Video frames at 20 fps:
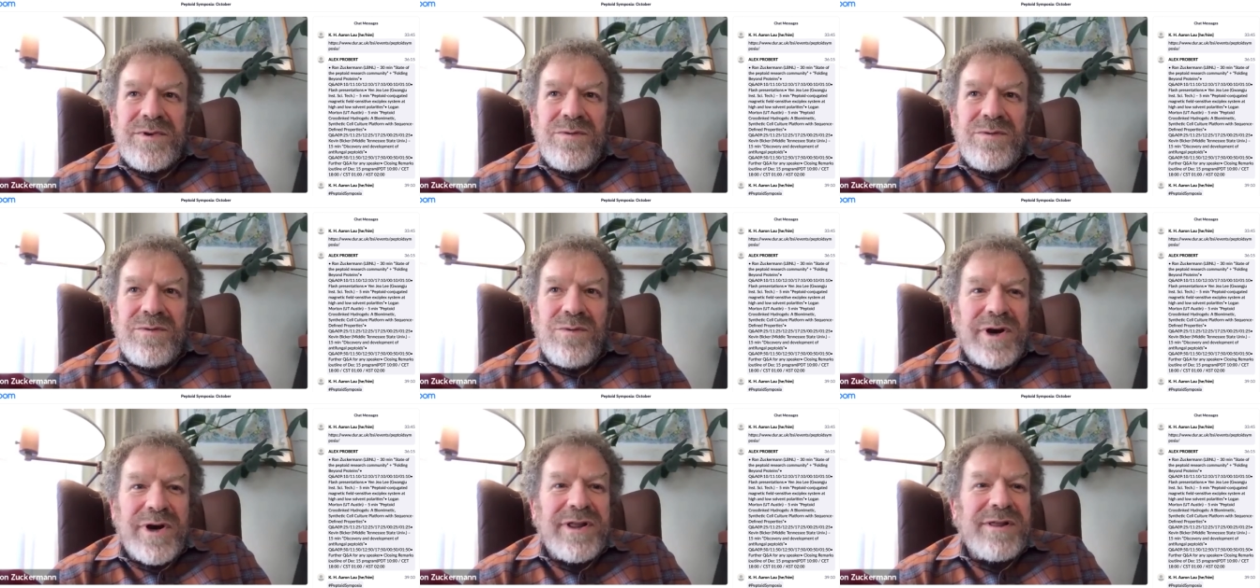
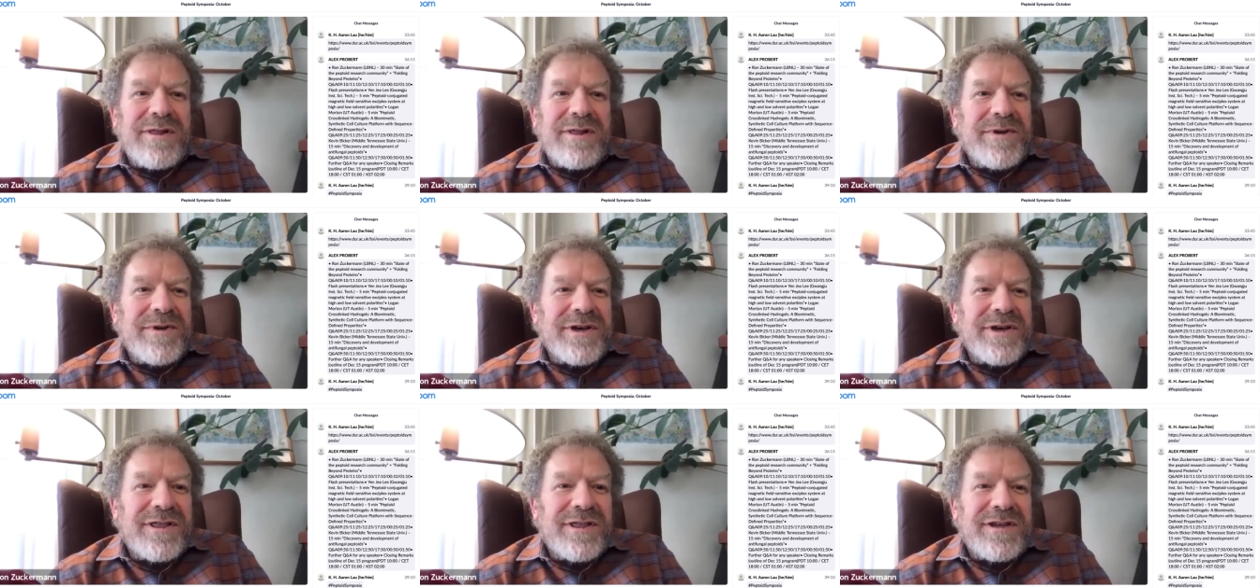one of the
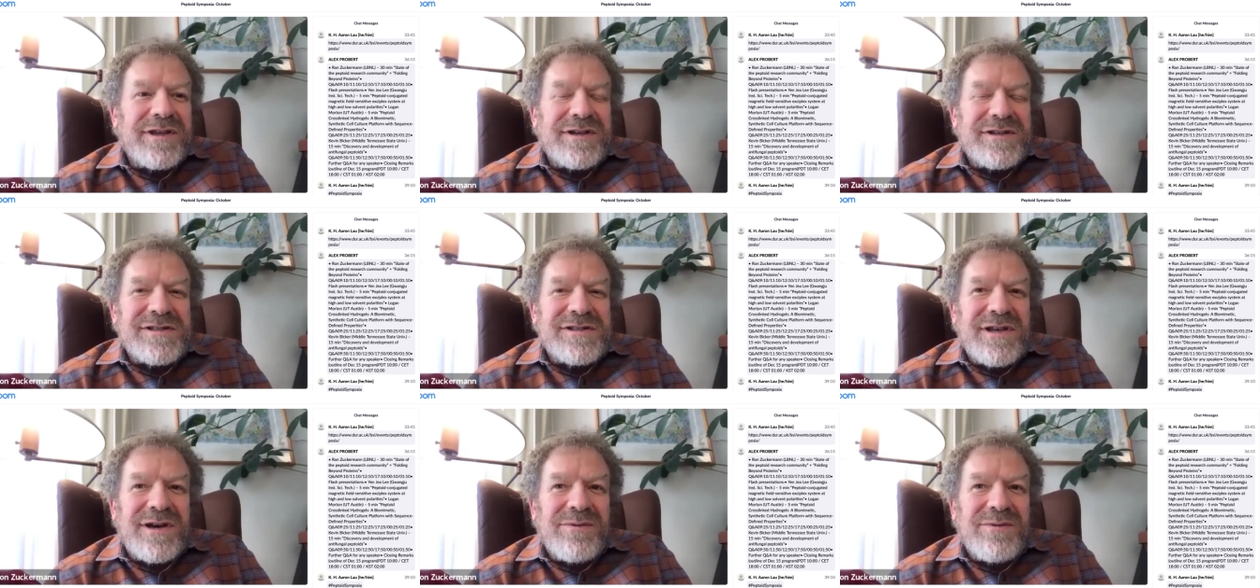big
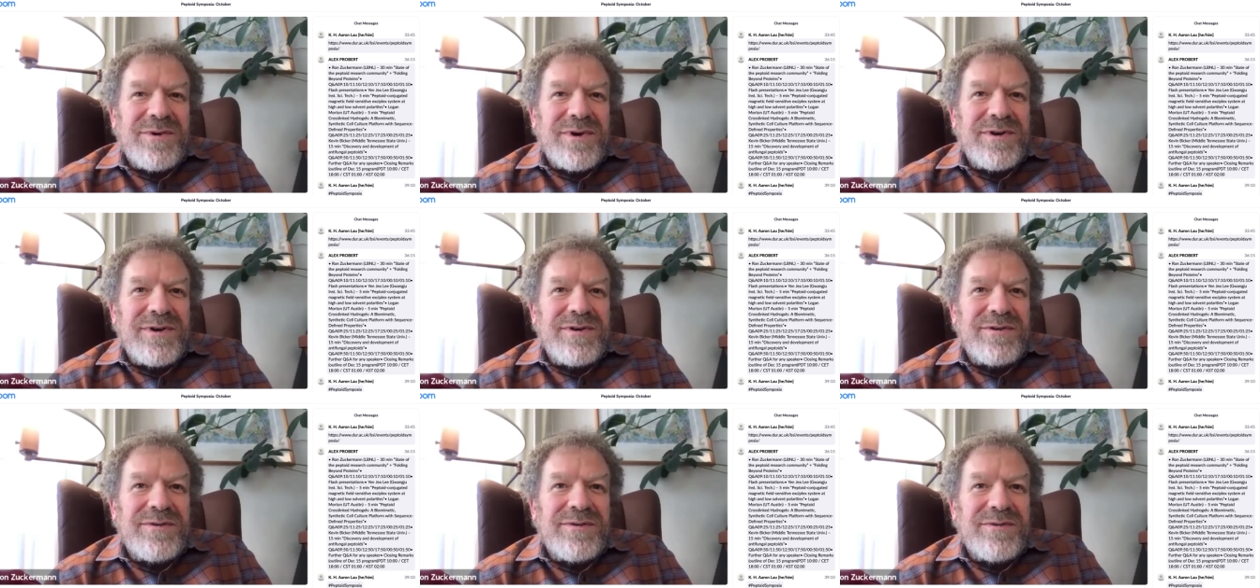things that
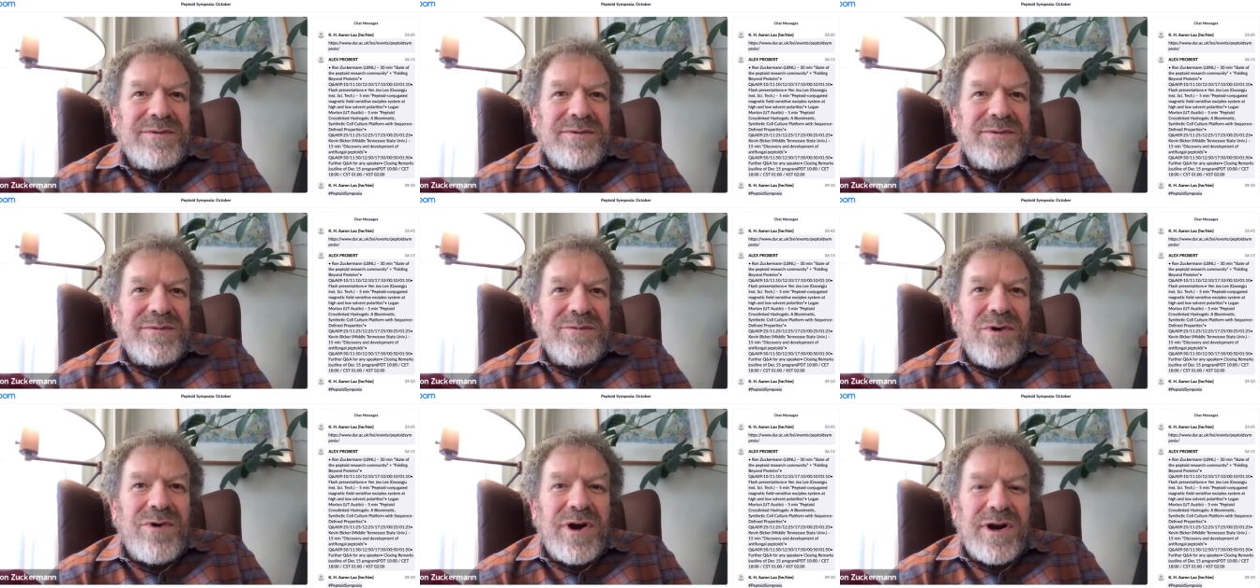we
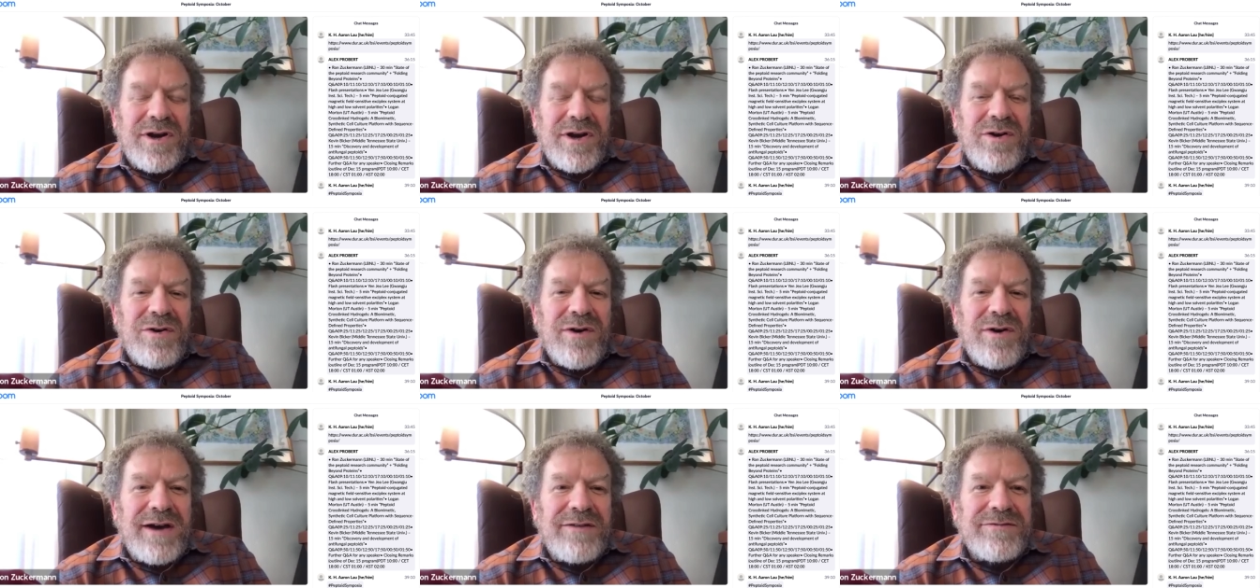want to
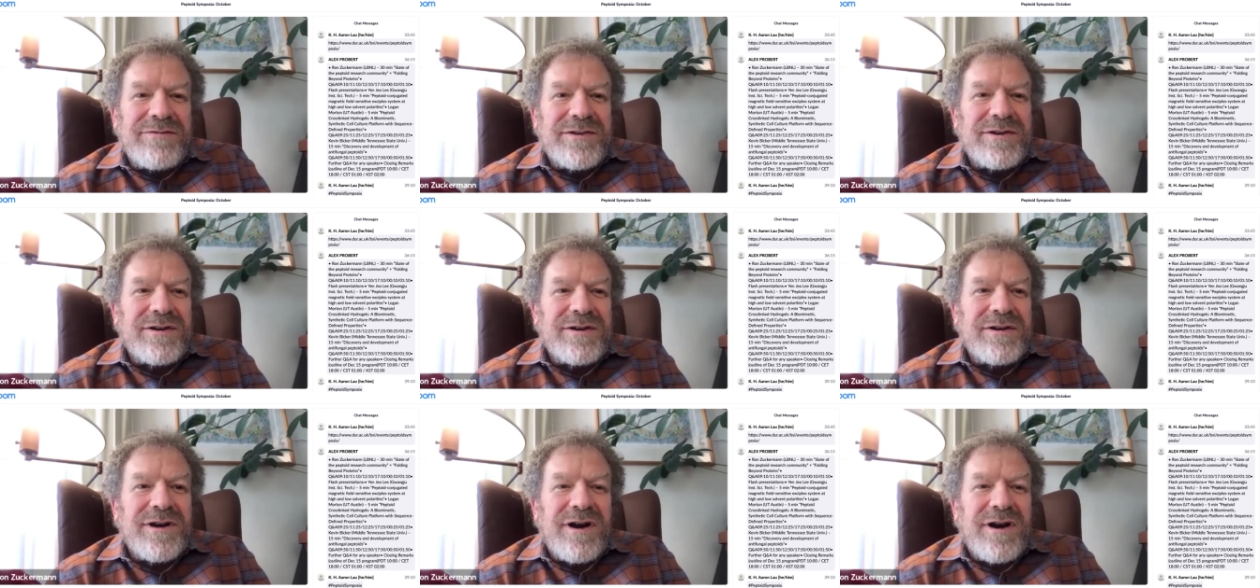go
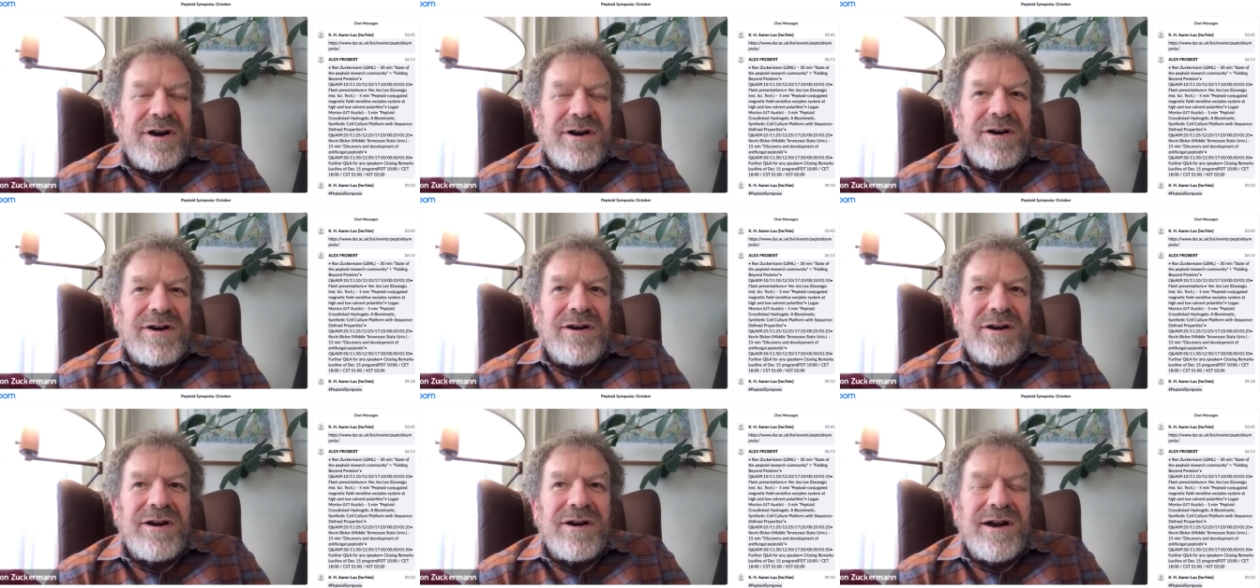after
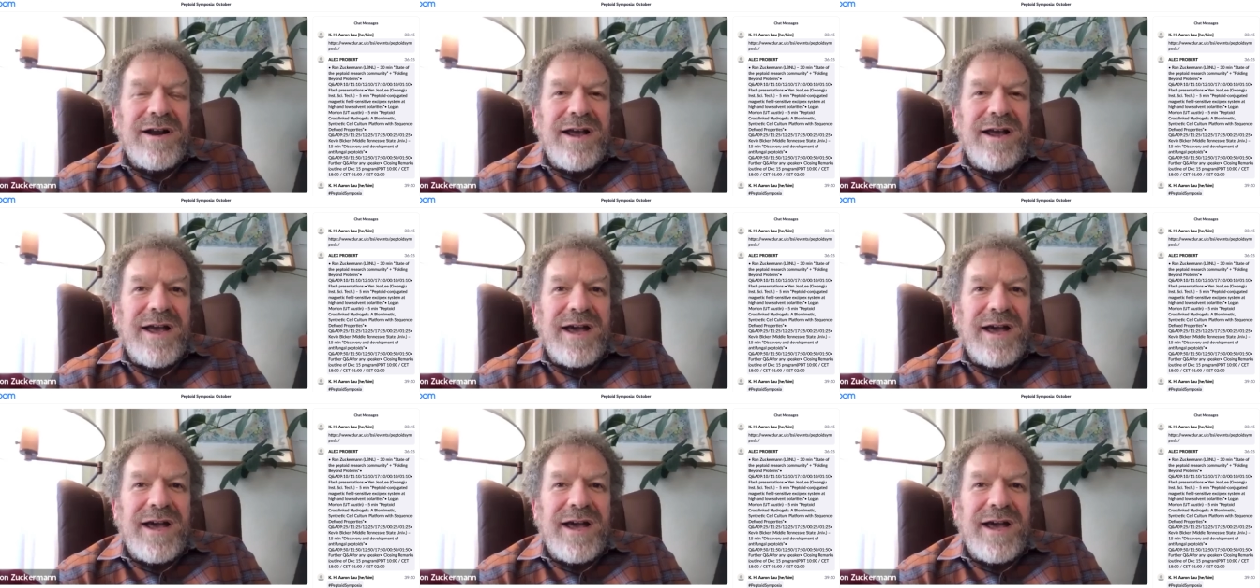are